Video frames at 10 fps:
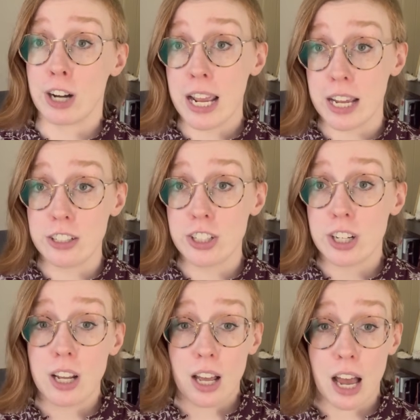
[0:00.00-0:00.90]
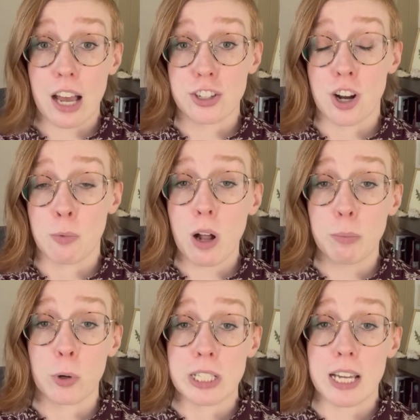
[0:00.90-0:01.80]
age, as John Wall
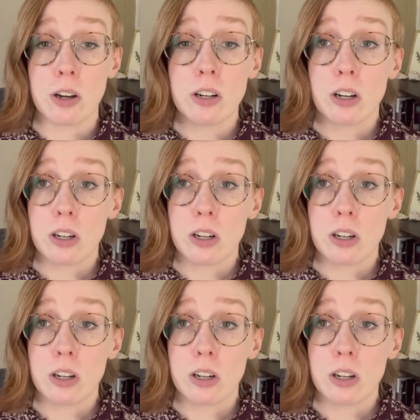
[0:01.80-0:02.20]
points out.